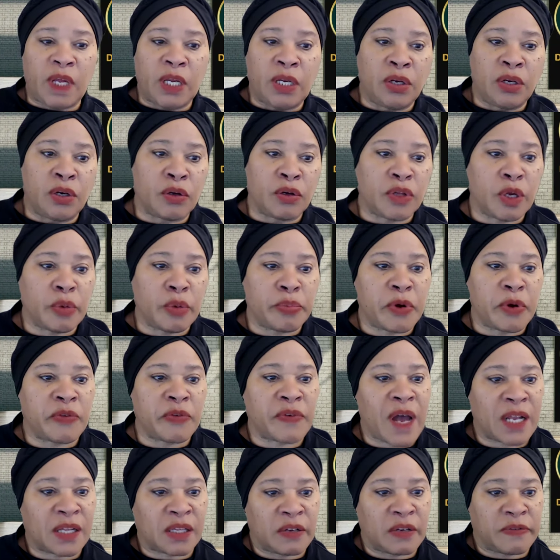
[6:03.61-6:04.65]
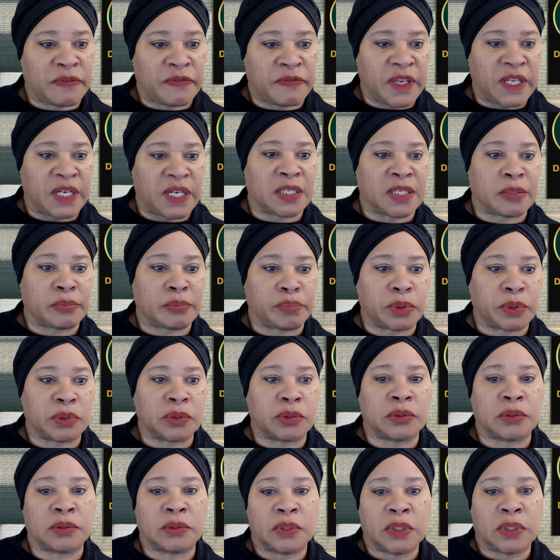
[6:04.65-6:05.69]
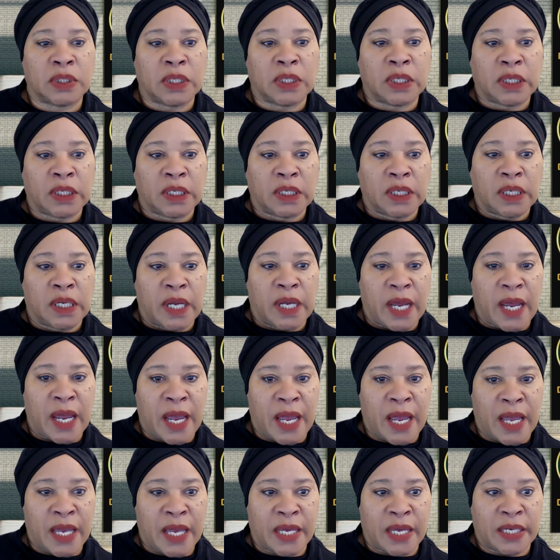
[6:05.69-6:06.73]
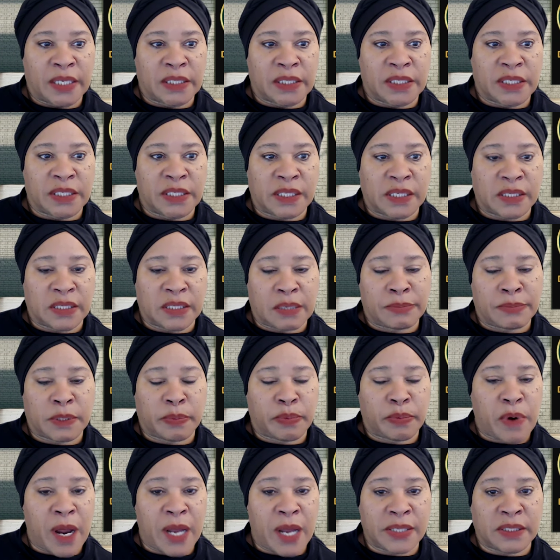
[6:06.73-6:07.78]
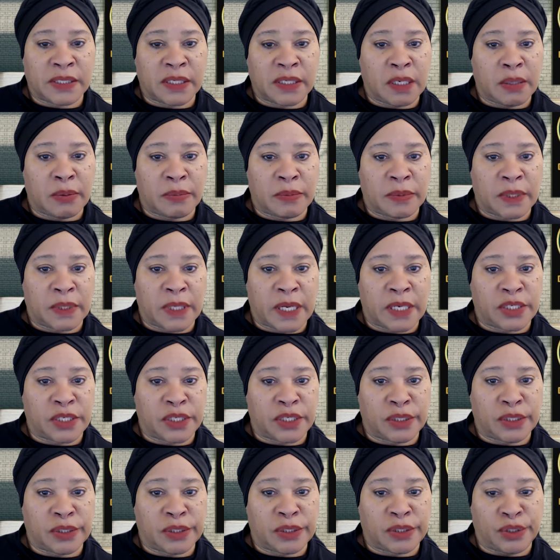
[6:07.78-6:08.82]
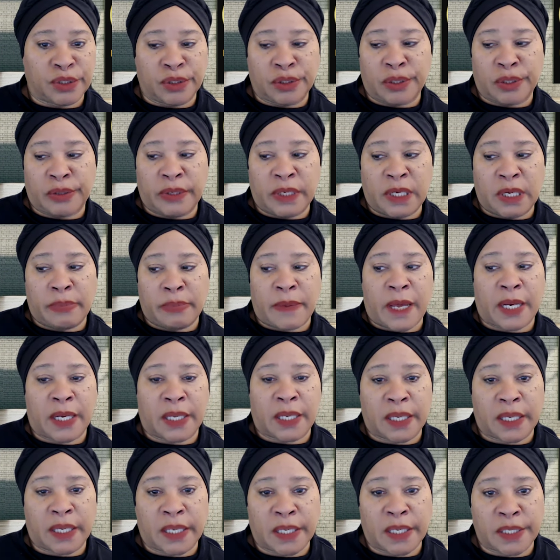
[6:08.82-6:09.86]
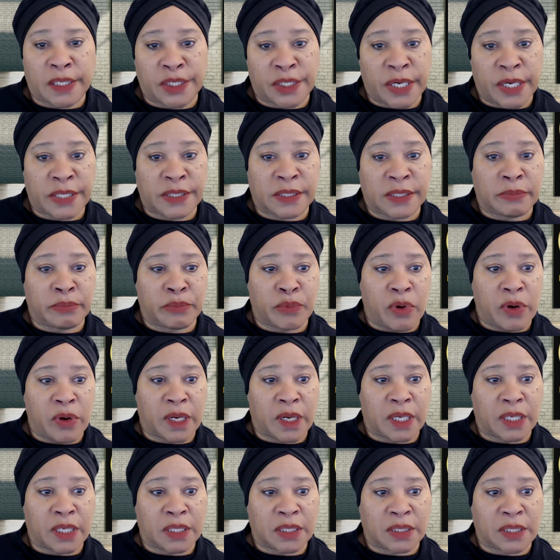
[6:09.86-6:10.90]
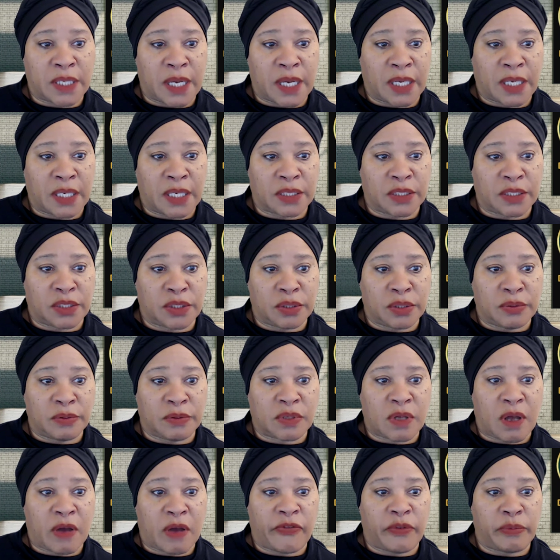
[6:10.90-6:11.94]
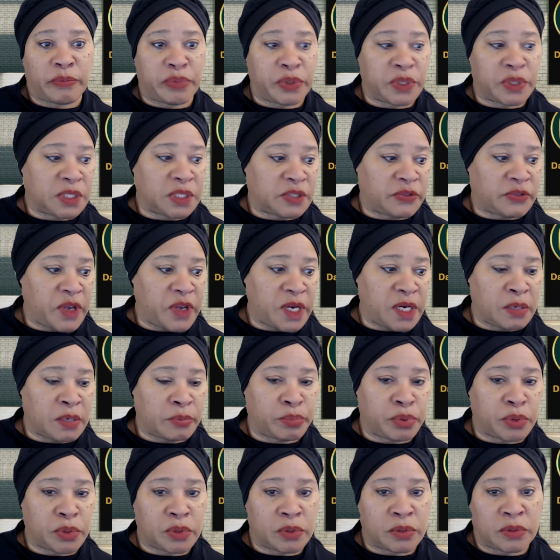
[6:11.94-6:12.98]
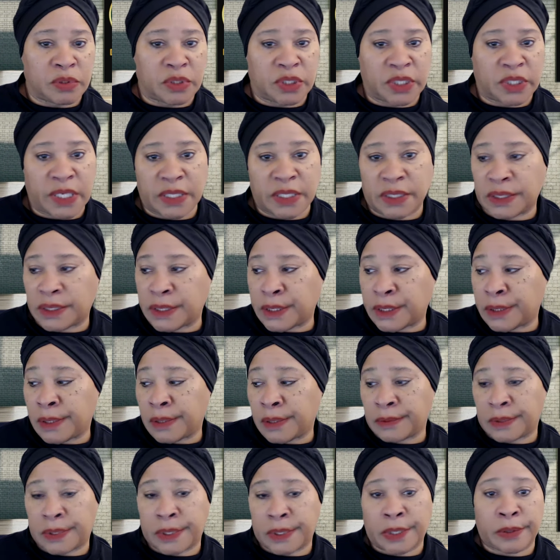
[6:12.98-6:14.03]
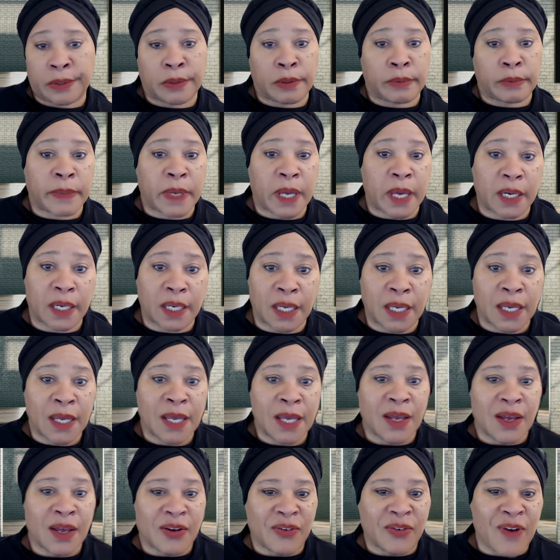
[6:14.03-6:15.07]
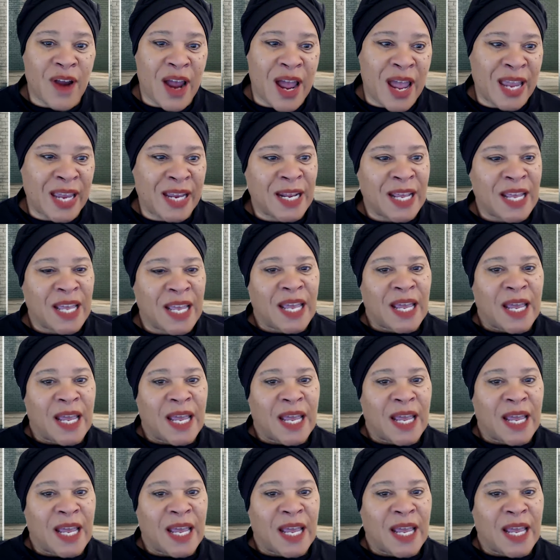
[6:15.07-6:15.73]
You know, they're both got their feet in the pool. And she says, I'm surprised any that you know anybody could get Jason Morgan to take his shoes off and put his feet in the pool. Jason said, Don't tell nobody, right?